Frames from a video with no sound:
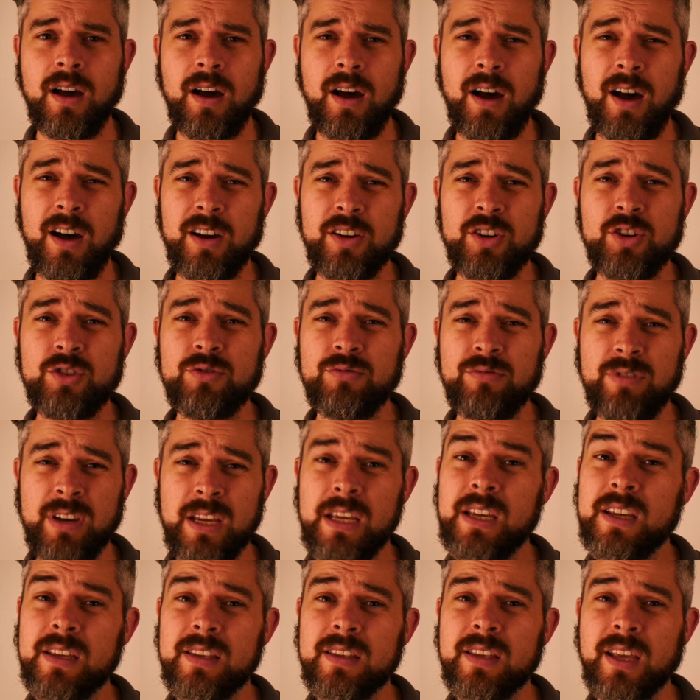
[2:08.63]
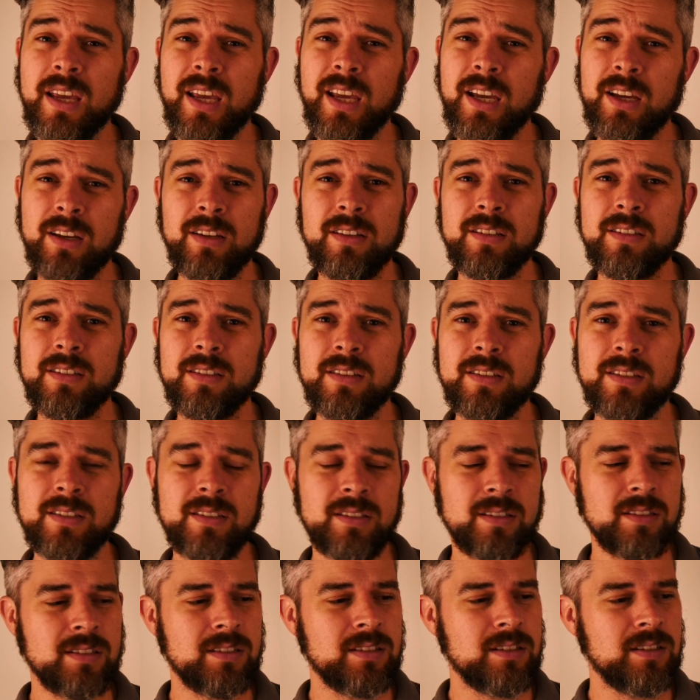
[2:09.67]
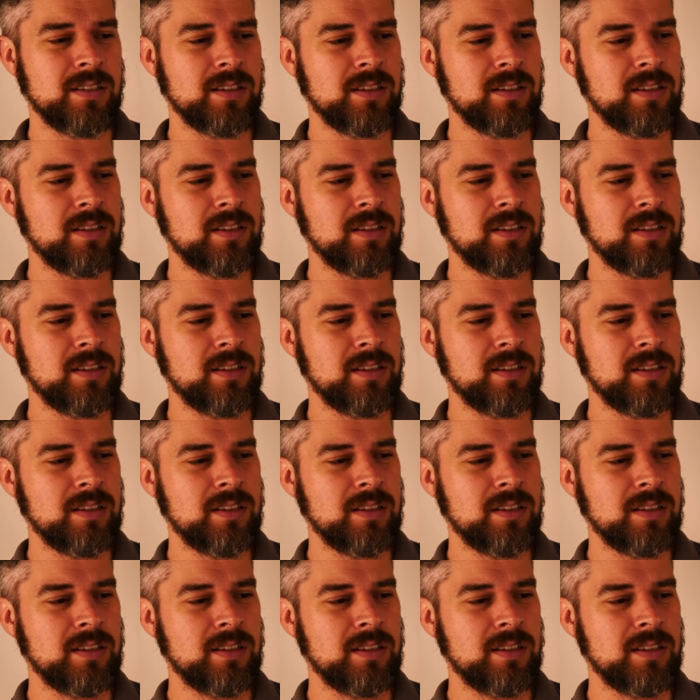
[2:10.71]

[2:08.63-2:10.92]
are Greek thinkers.